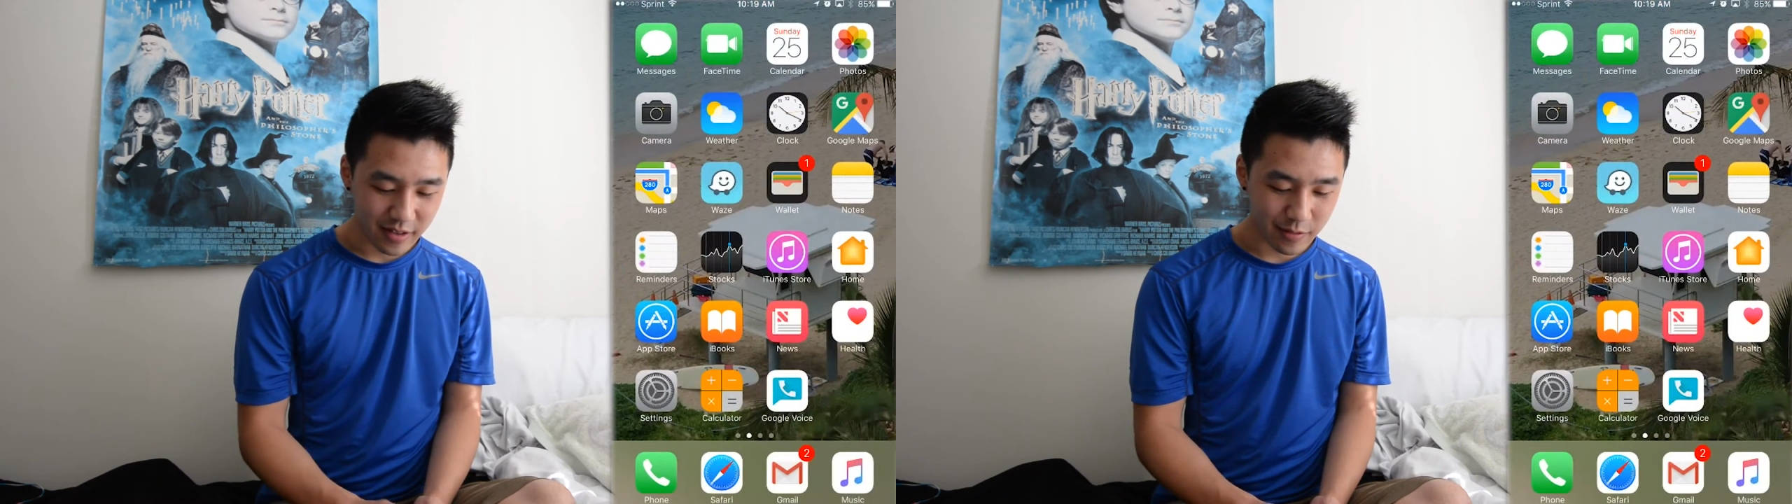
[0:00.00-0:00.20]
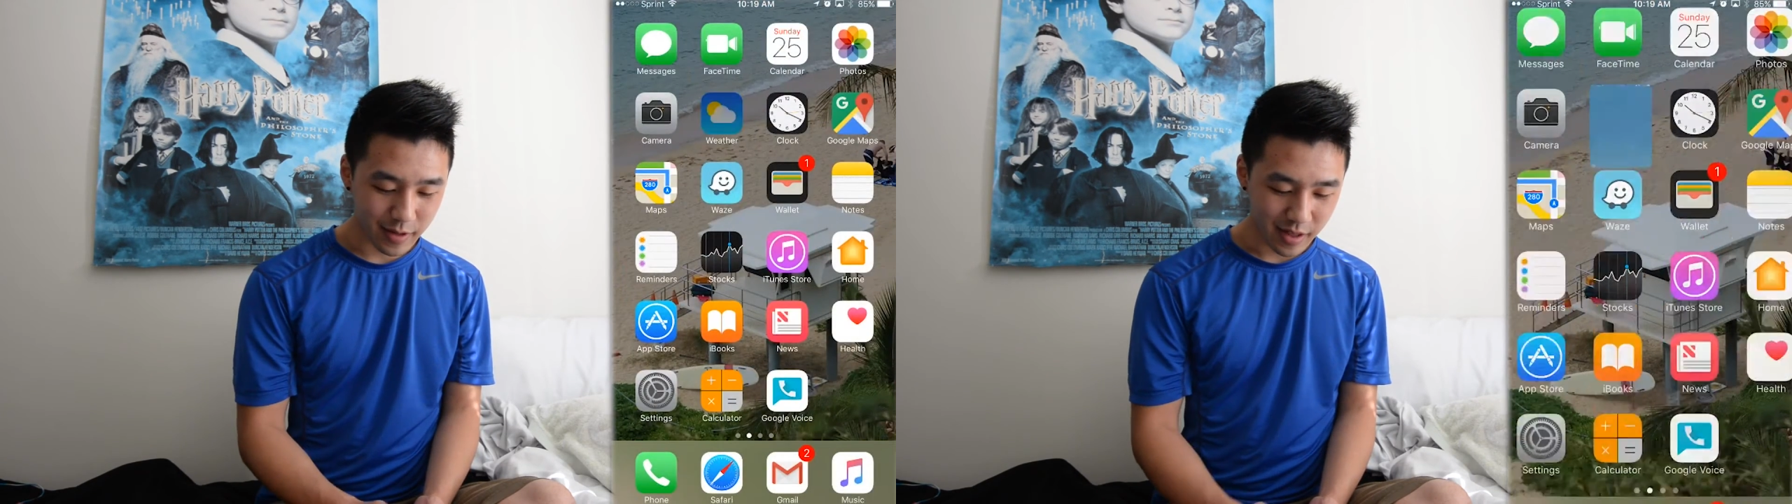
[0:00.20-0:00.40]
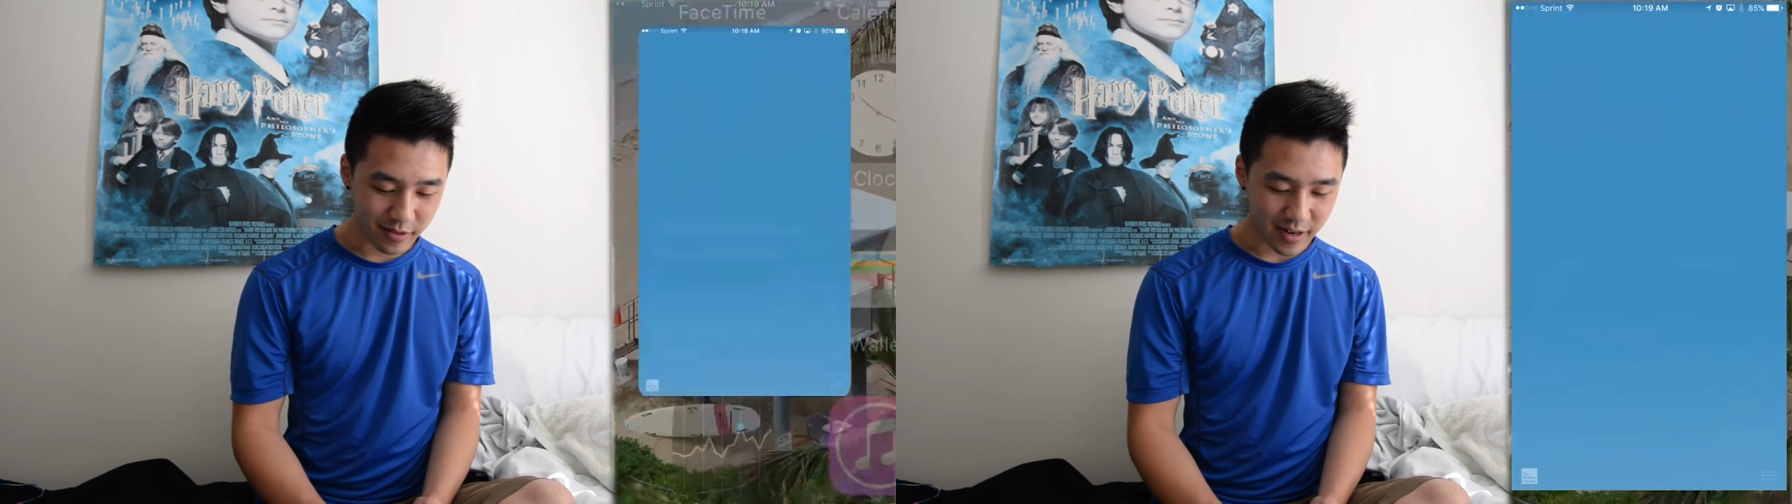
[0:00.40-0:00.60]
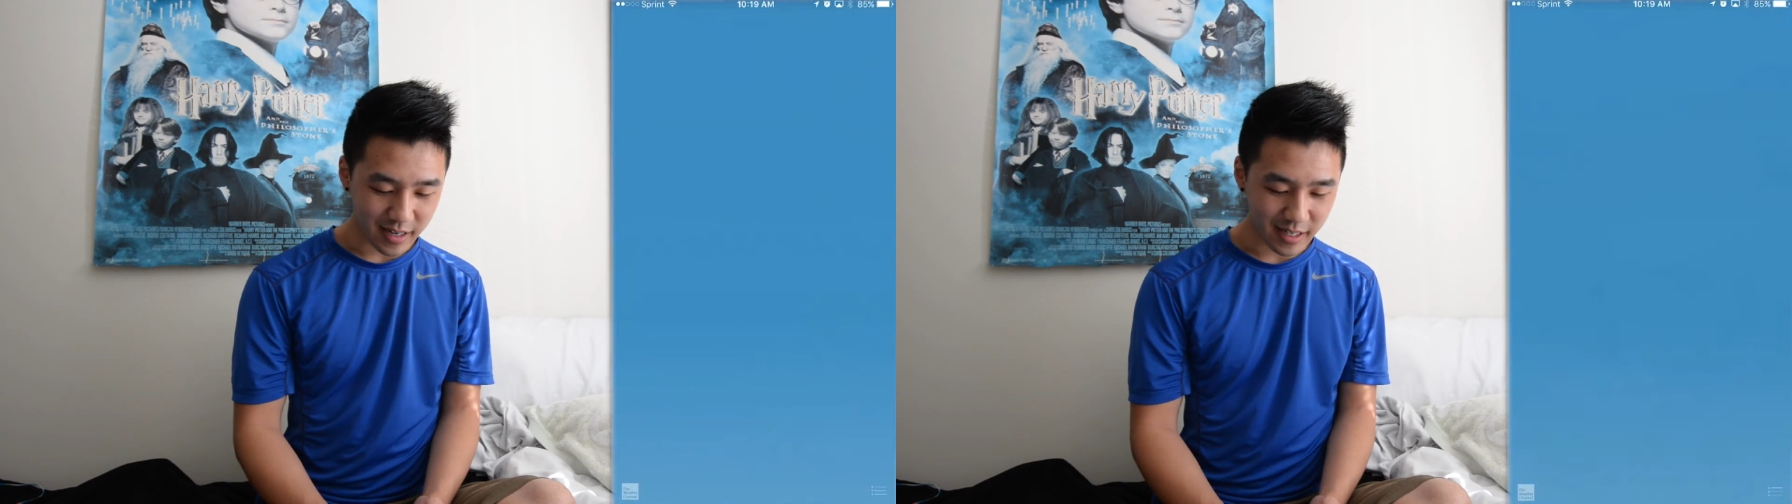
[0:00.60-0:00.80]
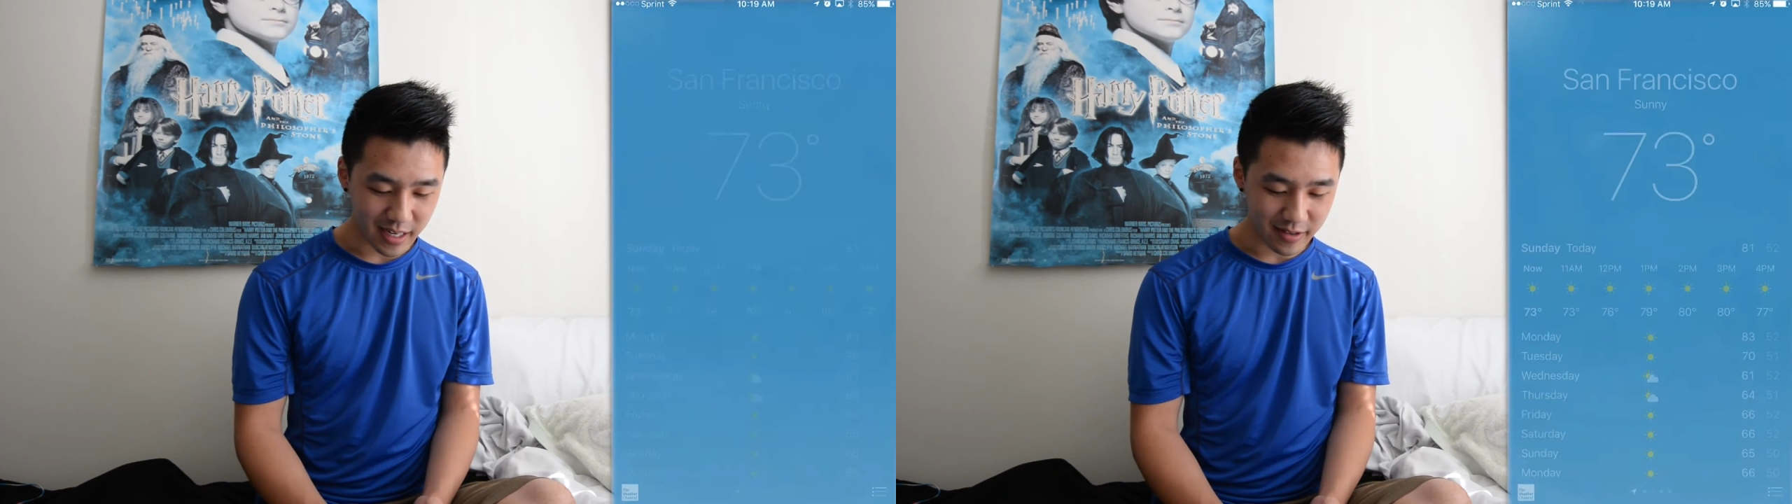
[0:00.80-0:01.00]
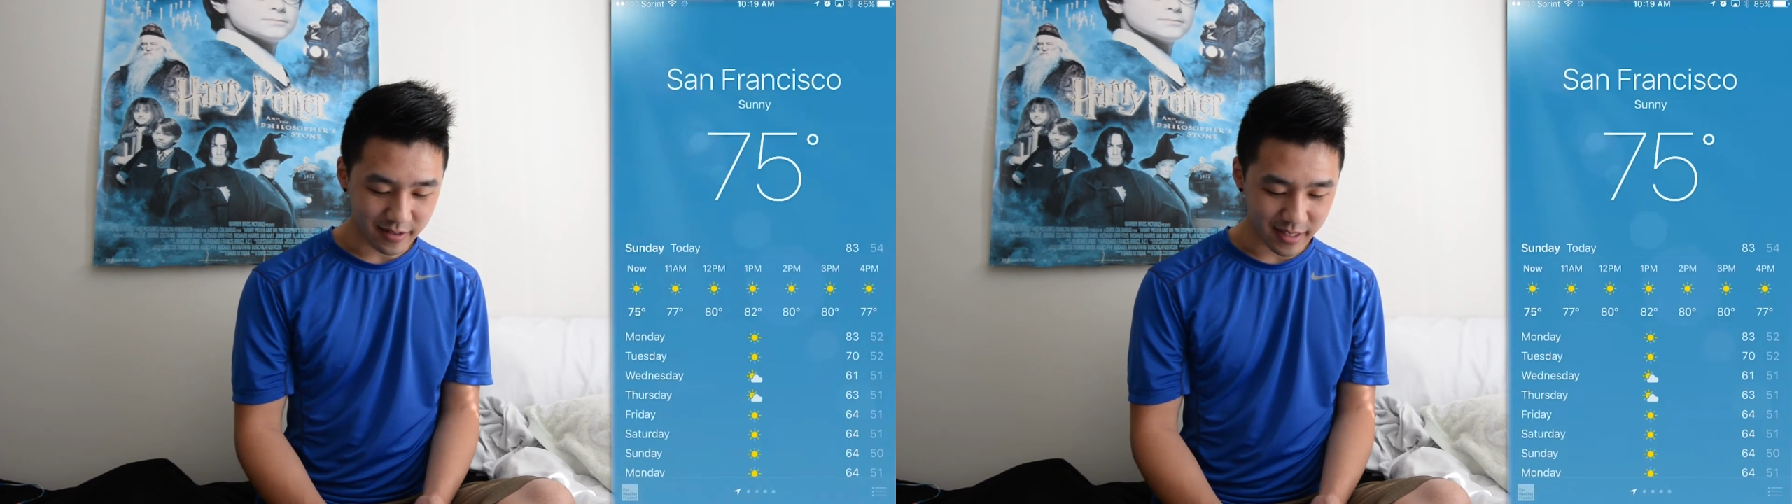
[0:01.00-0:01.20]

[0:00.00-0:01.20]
The weather right now